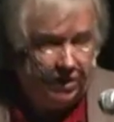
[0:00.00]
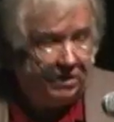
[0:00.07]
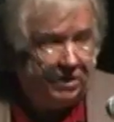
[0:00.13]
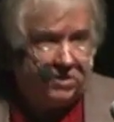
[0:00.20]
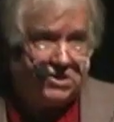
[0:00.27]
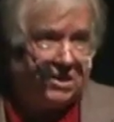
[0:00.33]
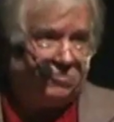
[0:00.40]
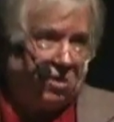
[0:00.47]

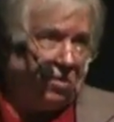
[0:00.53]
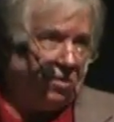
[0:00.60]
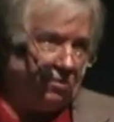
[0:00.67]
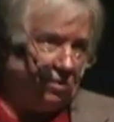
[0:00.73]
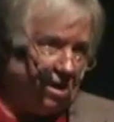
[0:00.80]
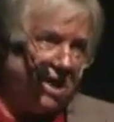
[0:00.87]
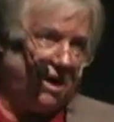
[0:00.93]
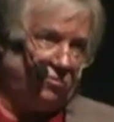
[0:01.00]
except the whole
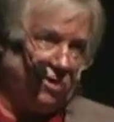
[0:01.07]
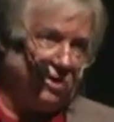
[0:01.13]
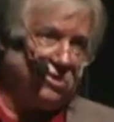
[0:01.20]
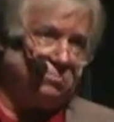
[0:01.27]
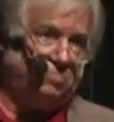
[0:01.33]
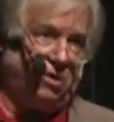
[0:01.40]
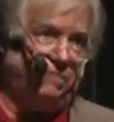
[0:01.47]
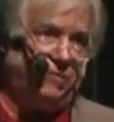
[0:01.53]
lawn
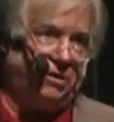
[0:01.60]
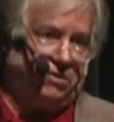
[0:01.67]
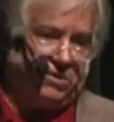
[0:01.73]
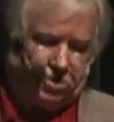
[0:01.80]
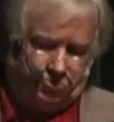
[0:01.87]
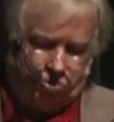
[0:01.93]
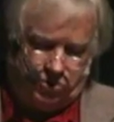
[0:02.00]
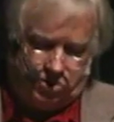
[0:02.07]
was perfectly
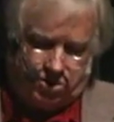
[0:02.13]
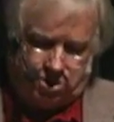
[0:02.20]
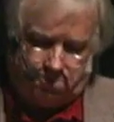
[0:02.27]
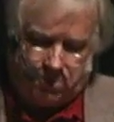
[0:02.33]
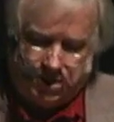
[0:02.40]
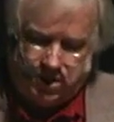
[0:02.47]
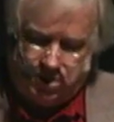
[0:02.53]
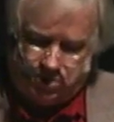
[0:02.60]
smooth as a
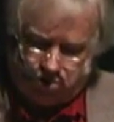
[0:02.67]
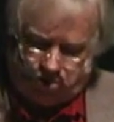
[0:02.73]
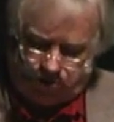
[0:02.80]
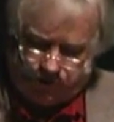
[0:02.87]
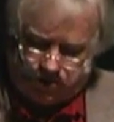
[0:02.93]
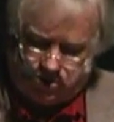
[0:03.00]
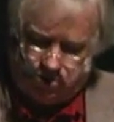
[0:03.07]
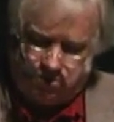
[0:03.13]
putting
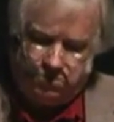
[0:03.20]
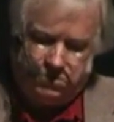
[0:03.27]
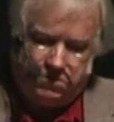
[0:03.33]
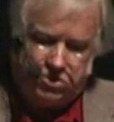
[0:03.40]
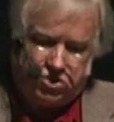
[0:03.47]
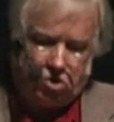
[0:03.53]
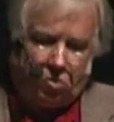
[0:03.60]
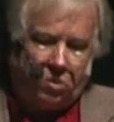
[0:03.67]
surface.
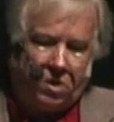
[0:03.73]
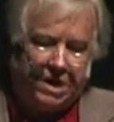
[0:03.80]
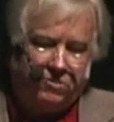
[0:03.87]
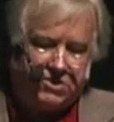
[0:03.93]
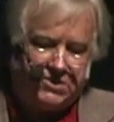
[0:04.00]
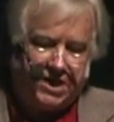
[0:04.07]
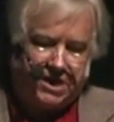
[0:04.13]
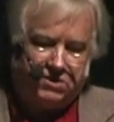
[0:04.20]
So why
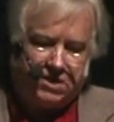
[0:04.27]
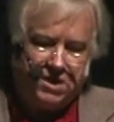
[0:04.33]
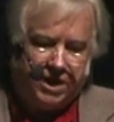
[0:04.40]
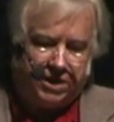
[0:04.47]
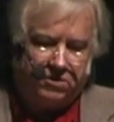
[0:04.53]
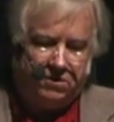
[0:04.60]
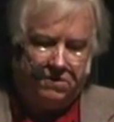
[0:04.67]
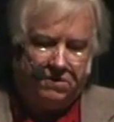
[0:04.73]
was that
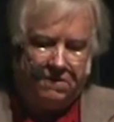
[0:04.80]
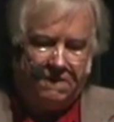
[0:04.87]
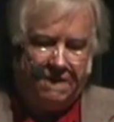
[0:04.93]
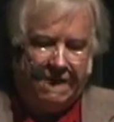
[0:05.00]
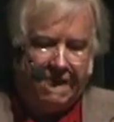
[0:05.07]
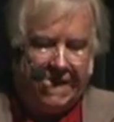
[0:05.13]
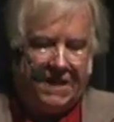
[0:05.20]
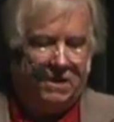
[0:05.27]
done?
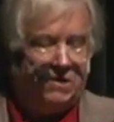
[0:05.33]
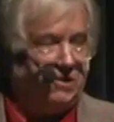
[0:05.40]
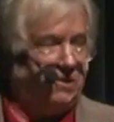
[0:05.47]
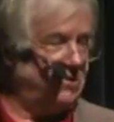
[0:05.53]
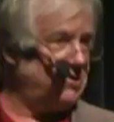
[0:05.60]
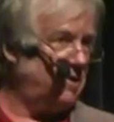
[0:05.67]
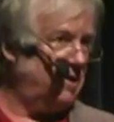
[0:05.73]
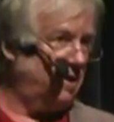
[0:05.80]

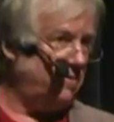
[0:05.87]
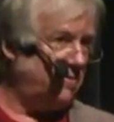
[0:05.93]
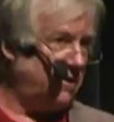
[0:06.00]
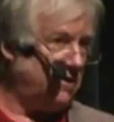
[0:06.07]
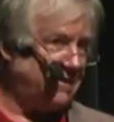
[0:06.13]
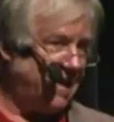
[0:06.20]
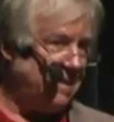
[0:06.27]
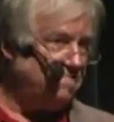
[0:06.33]
Here's another
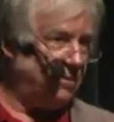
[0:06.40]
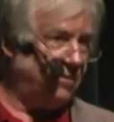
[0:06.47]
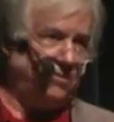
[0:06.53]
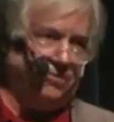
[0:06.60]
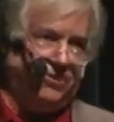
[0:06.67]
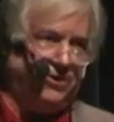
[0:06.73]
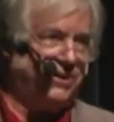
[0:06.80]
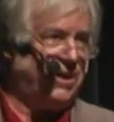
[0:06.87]
example.
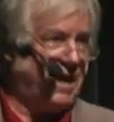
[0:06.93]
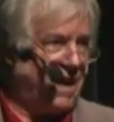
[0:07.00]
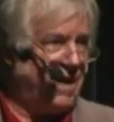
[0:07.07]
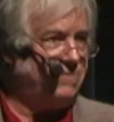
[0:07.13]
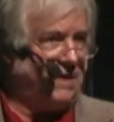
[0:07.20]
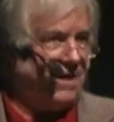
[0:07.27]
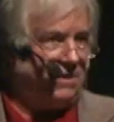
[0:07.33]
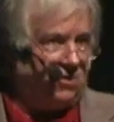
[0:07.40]
Look
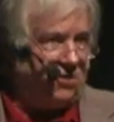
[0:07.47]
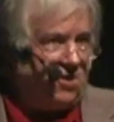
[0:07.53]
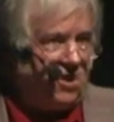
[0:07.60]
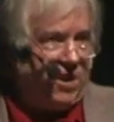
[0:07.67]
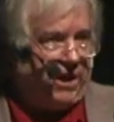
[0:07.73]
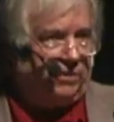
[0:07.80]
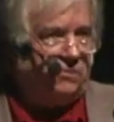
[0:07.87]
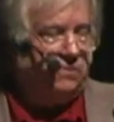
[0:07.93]
at that lawn.